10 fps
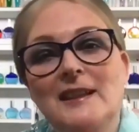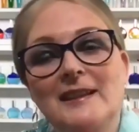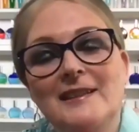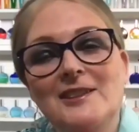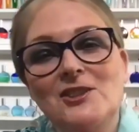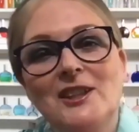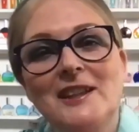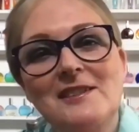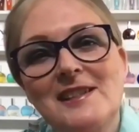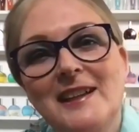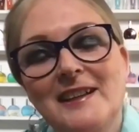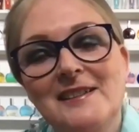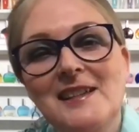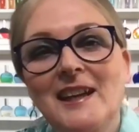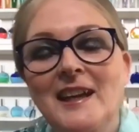clearly shadows are
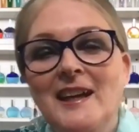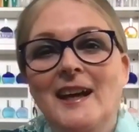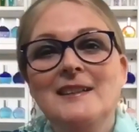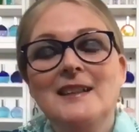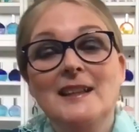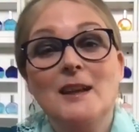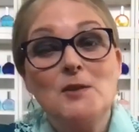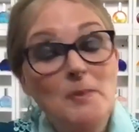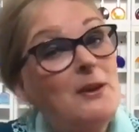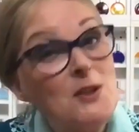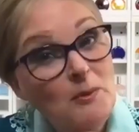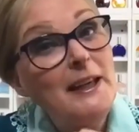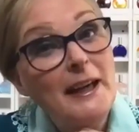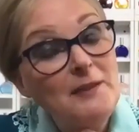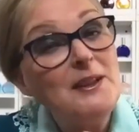out, and and I was supposed to be
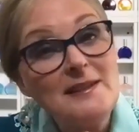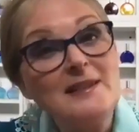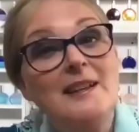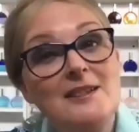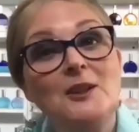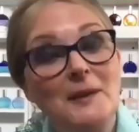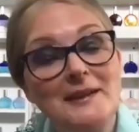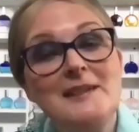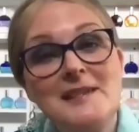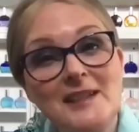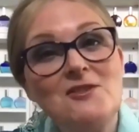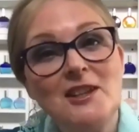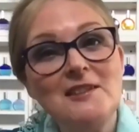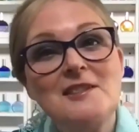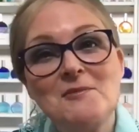live yesterday, so you understand
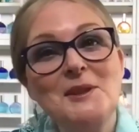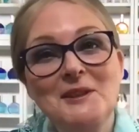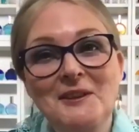shadows have been